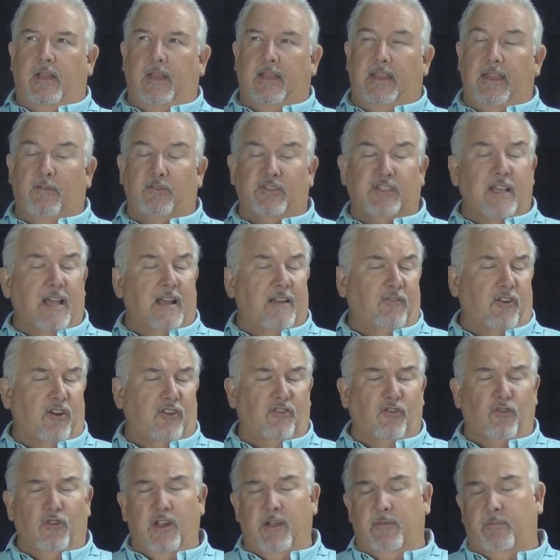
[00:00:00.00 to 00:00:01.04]
that was kind of our
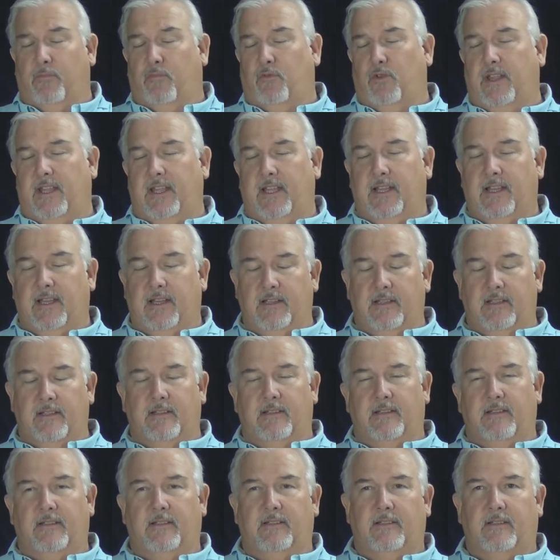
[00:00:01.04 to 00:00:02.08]
trip. We
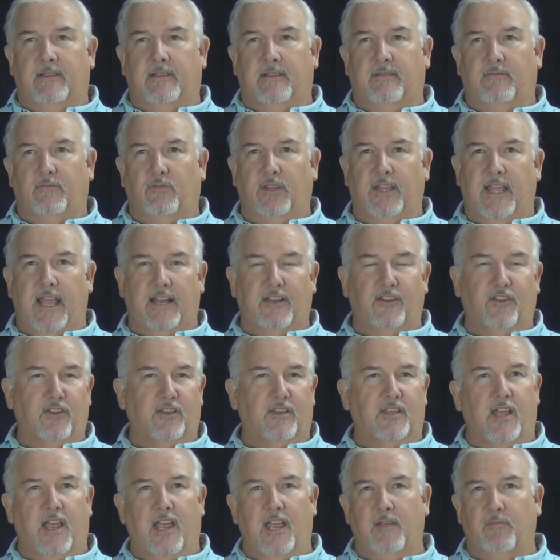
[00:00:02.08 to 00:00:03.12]
really had a
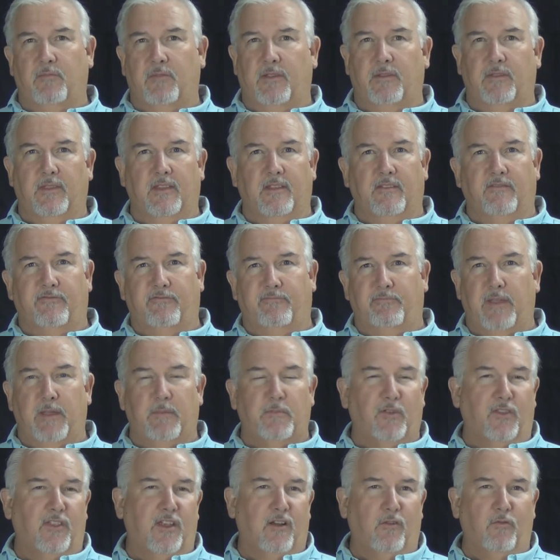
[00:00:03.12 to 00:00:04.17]
good time. The
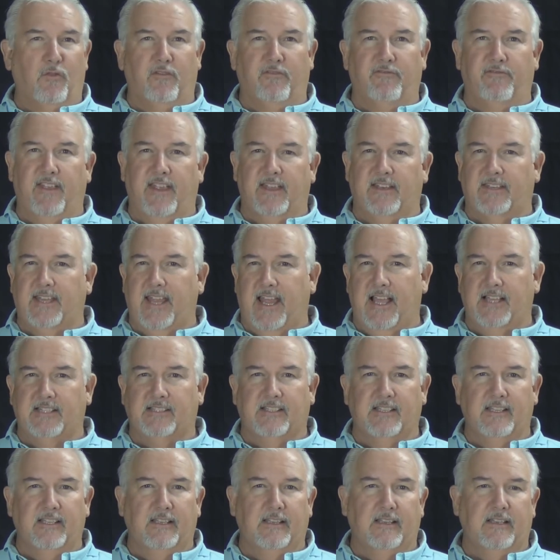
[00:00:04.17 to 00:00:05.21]
people there were
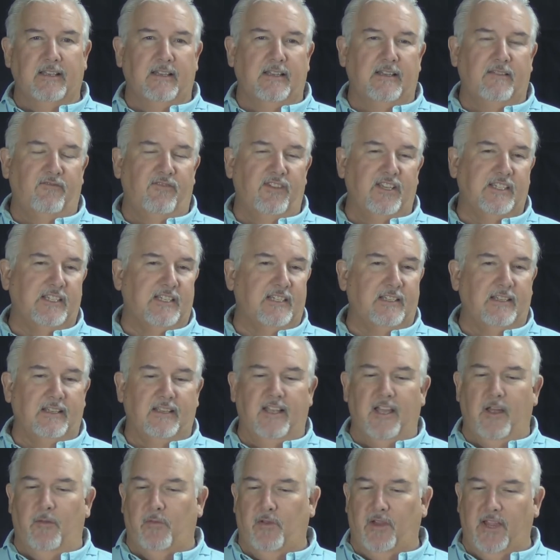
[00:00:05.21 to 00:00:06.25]
fantastic. Visited a
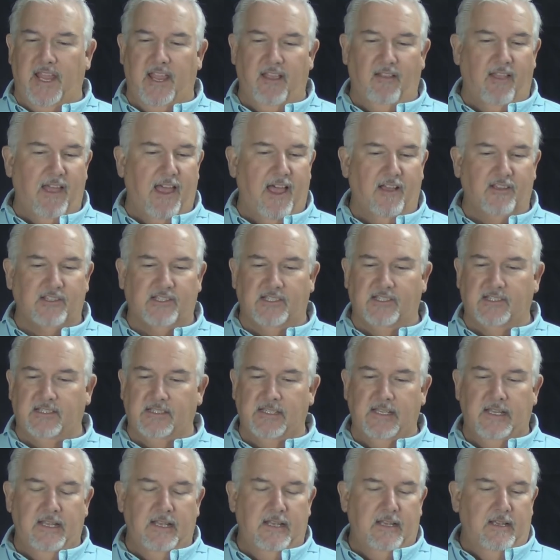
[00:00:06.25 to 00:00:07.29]
couple ale
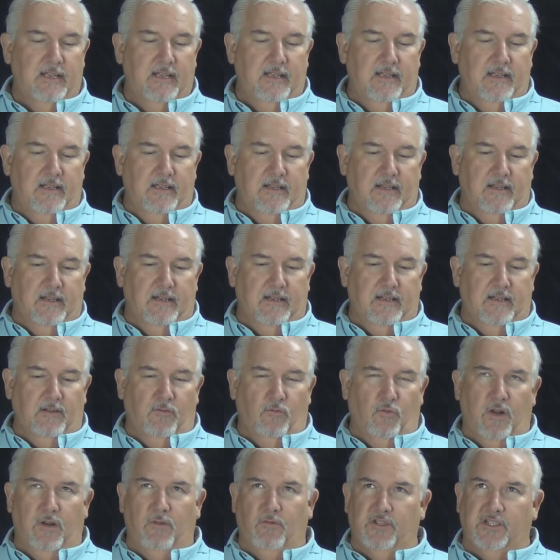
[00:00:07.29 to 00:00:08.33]
houses.
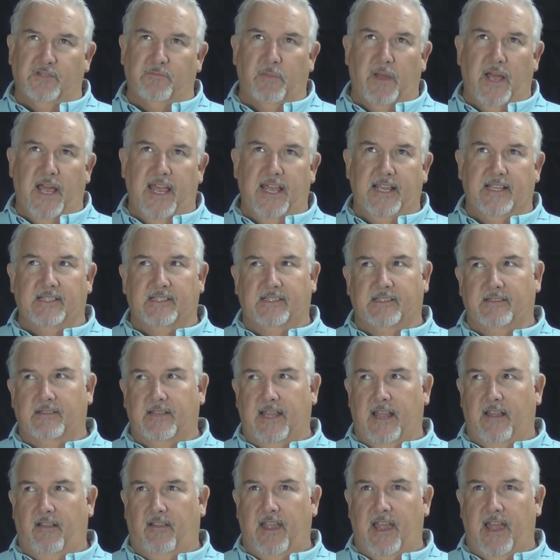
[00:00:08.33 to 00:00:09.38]
One was Pikes
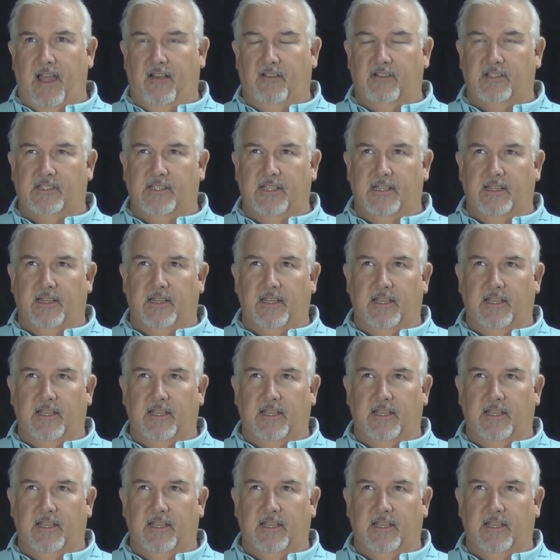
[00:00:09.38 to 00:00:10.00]
Ale House